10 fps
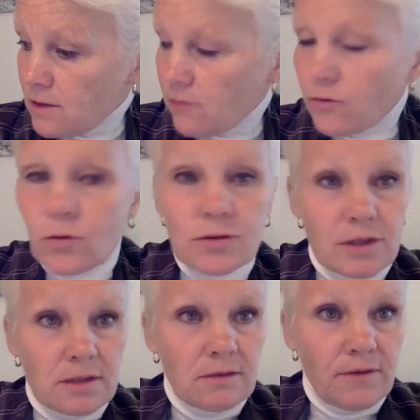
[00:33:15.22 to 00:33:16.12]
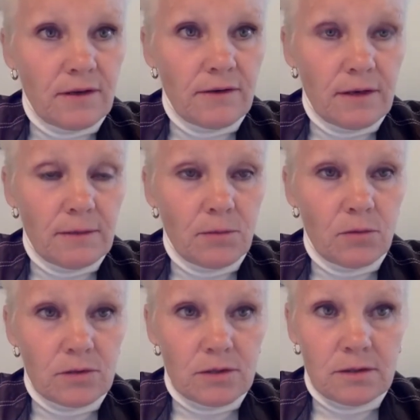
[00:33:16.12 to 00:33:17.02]
of course, this is very
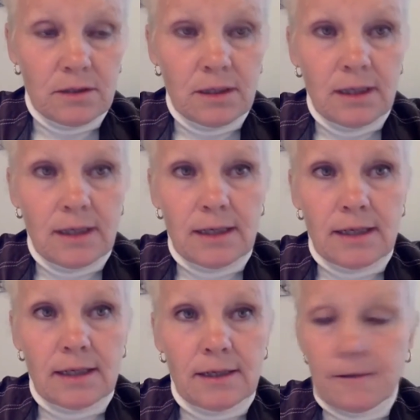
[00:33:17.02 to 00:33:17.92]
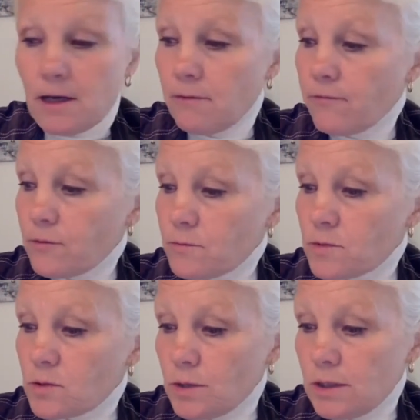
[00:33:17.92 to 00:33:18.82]
important. I'm from
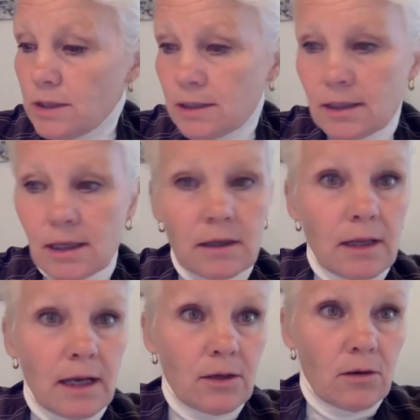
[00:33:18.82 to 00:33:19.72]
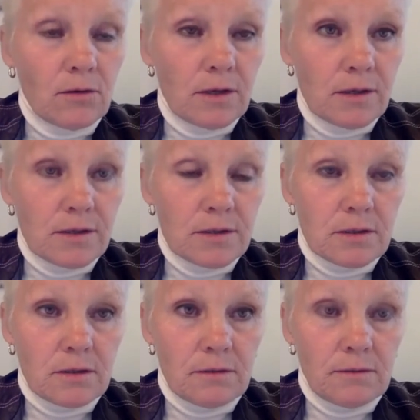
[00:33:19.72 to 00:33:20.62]
Sweden, and I know
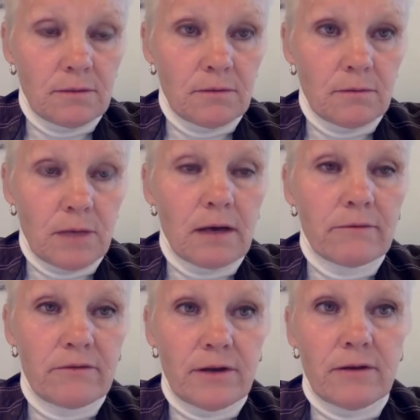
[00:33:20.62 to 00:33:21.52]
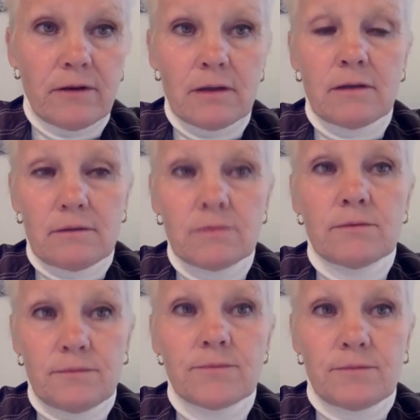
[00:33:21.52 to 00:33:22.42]
we have a very
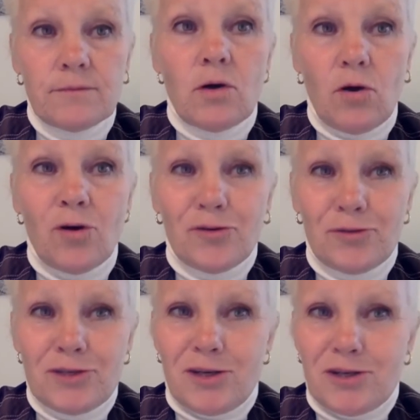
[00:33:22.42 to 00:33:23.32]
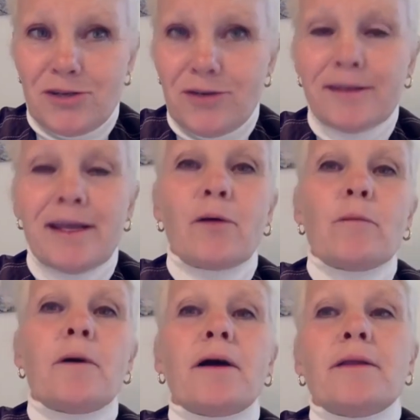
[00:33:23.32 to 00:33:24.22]
hot discussion right now
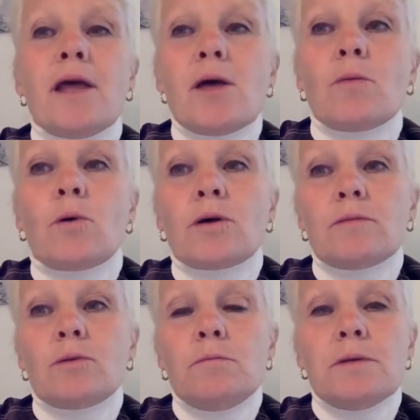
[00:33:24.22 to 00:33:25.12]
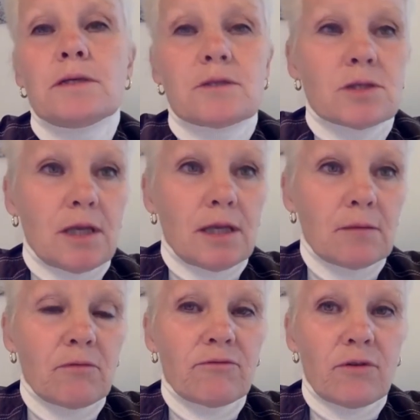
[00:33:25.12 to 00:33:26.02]
about what would be
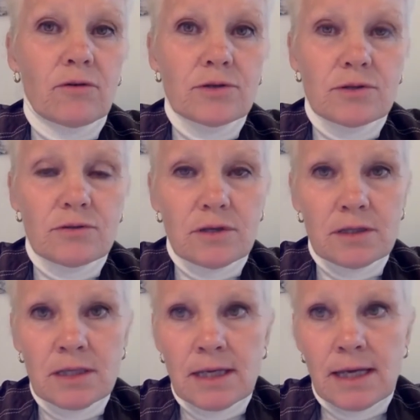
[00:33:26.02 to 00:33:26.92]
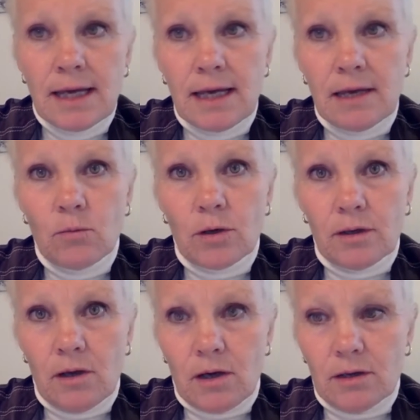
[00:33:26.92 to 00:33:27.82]
sustainable forestry and what
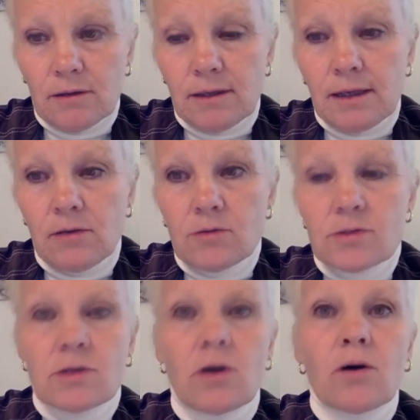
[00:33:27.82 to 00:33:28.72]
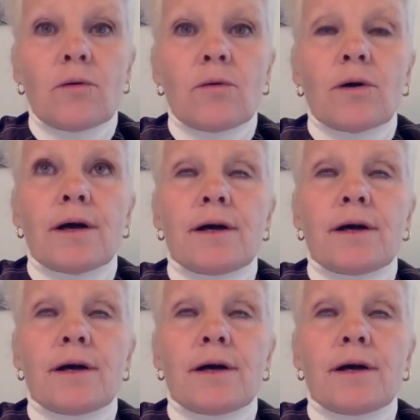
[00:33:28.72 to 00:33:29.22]
not. And also,